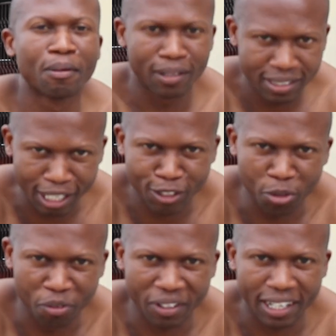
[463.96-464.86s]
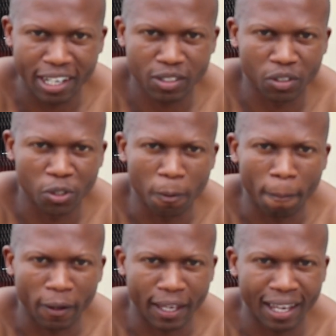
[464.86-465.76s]
stay tuned for the next video.
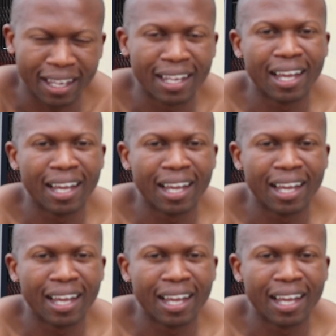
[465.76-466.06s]
Okay,